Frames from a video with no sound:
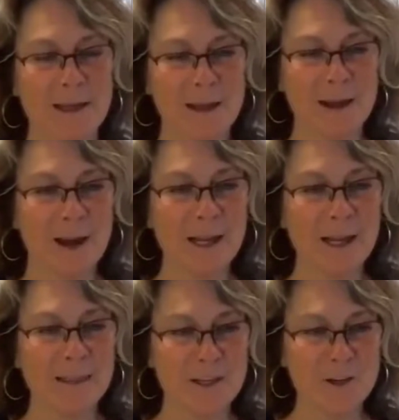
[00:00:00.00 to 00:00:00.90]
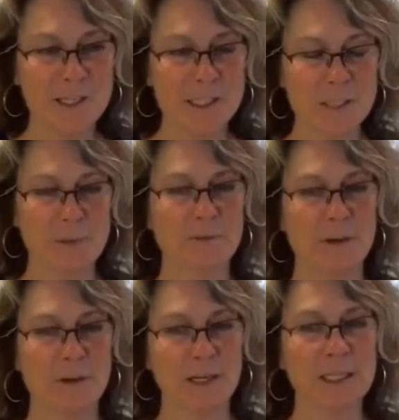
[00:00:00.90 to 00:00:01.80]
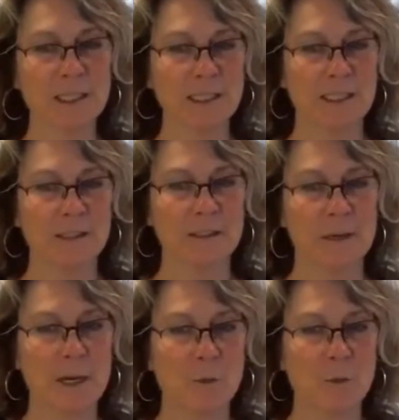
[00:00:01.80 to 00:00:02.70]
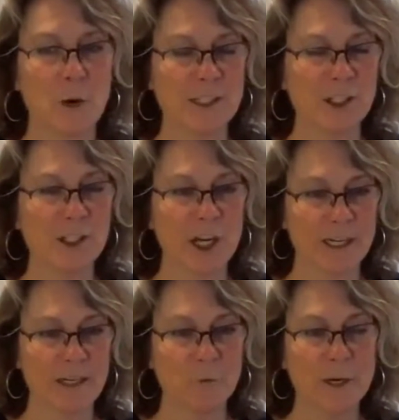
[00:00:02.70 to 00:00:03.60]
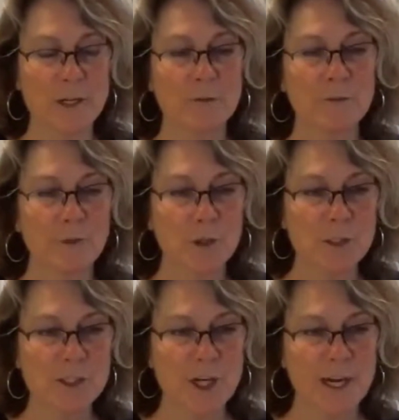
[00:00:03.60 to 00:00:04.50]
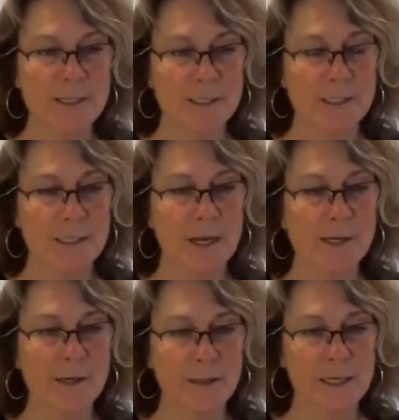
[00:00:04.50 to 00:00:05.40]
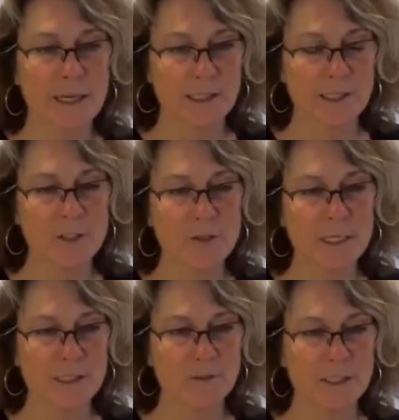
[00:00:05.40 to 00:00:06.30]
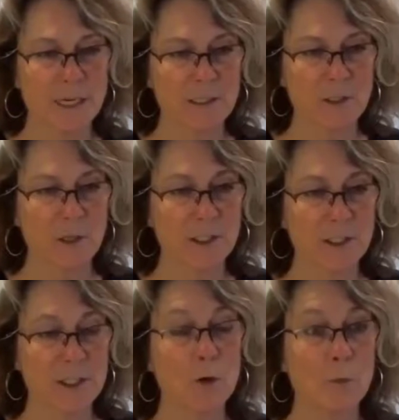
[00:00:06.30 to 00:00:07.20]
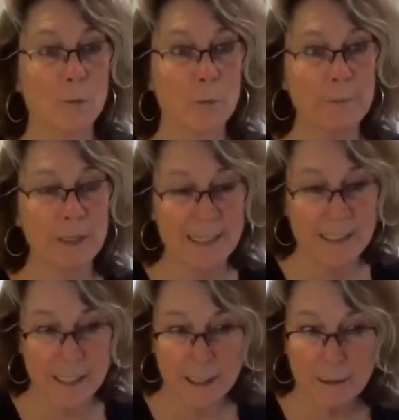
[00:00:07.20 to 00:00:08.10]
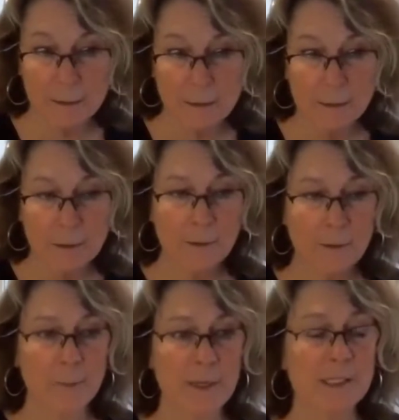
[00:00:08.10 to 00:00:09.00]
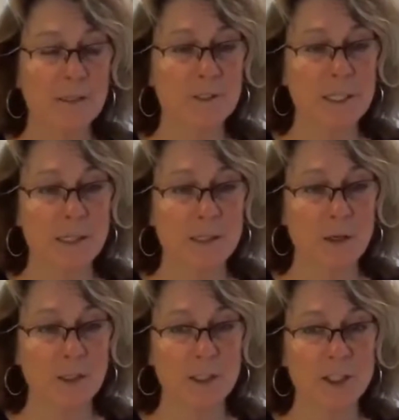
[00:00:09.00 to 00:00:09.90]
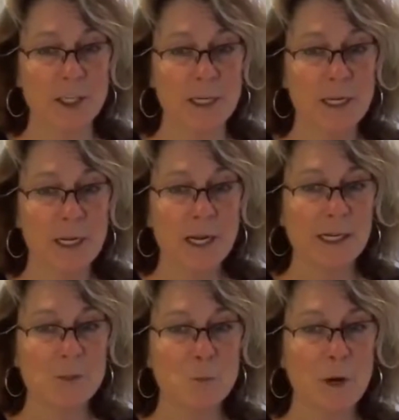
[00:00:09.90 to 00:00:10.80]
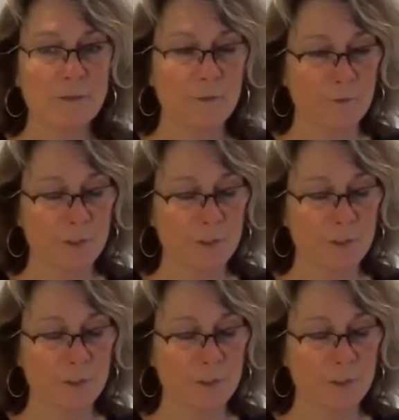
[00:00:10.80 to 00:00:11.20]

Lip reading: And I think you need to be very clear about what shiny, when you're first trying to decide on the next new piece of technology or replacing a piece of technology, is what